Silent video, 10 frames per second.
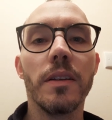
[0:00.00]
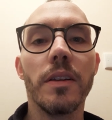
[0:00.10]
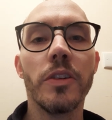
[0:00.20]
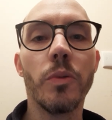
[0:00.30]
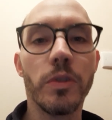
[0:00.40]

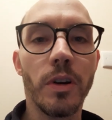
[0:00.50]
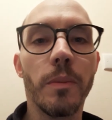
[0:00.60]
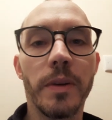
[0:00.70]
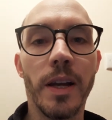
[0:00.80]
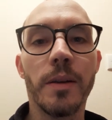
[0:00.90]
you will not
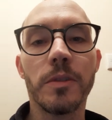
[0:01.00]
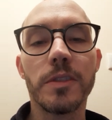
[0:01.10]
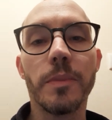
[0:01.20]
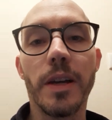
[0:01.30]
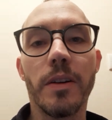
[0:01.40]
be able to
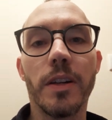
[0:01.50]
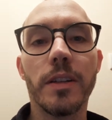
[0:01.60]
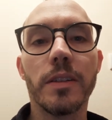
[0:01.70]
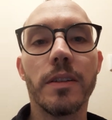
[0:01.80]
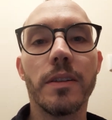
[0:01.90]
bear it.
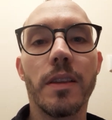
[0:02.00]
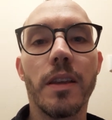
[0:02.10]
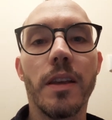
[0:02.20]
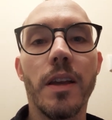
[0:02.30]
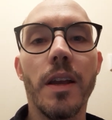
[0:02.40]

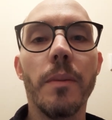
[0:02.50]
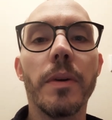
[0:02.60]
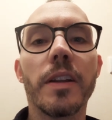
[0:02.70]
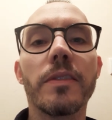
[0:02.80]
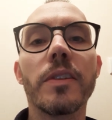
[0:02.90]
But
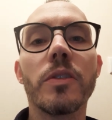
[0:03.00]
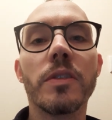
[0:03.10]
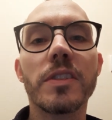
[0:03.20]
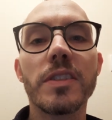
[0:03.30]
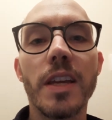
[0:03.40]
if you
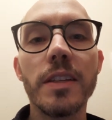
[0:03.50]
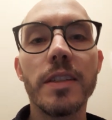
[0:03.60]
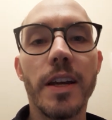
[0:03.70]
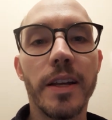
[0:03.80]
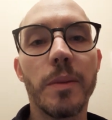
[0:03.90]
instead
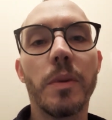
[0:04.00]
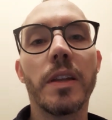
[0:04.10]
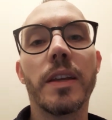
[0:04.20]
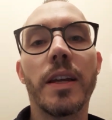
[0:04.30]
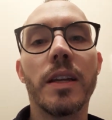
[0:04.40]
take it by
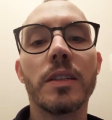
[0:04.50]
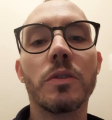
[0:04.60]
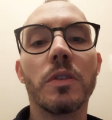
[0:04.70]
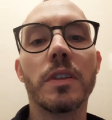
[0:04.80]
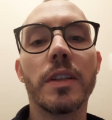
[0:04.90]
the
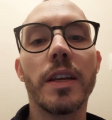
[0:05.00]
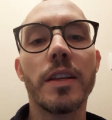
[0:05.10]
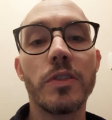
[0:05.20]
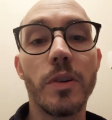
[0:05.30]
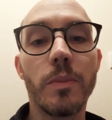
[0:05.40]
handle that he
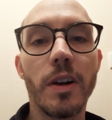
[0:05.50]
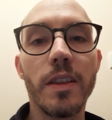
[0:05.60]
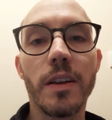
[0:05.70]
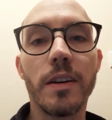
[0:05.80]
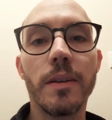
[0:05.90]
is your
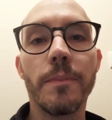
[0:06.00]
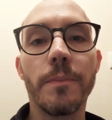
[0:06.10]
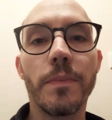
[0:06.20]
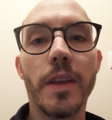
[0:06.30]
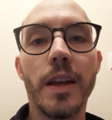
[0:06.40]
brother
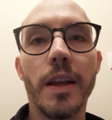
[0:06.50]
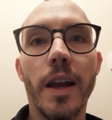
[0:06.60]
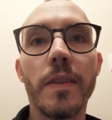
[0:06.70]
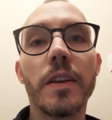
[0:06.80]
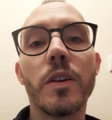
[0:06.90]

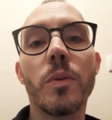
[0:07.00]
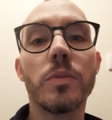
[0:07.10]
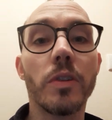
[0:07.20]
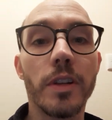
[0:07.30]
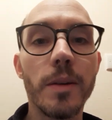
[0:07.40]
and that you're
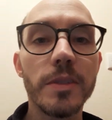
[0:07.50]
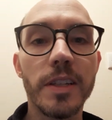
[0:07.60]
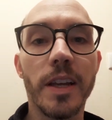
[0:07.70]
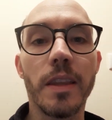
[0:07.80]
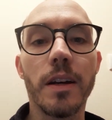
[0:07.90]
brought up
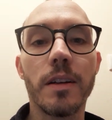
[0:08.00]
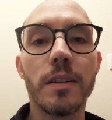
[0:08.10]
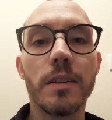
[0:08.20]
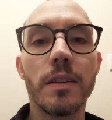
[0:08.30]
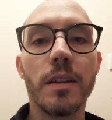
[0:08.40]
together,
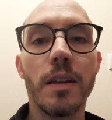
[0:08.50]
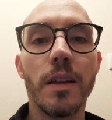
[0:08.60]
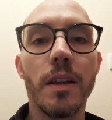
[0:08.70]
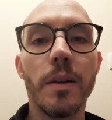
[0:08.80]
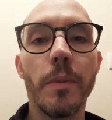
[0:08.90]

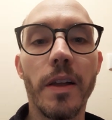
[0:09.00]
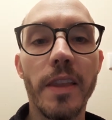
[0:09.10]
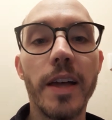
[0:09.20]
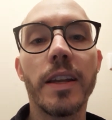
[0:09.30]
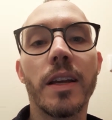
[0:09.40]
by
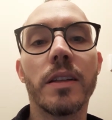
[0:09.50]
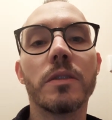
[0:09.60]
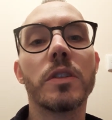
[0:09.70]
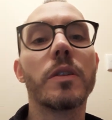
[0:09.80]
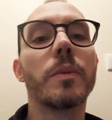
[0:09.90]
that handle
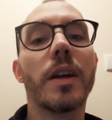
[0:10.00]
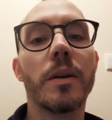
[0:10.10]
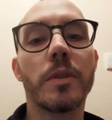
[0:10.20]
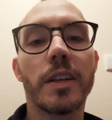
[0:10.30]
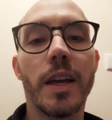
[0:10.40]
you'll be able
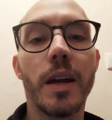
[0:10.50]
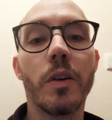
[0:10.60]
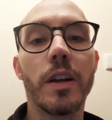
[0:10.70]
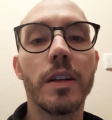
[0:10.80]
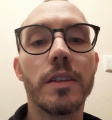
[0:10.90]
to
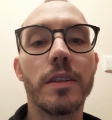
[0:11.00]
carry it.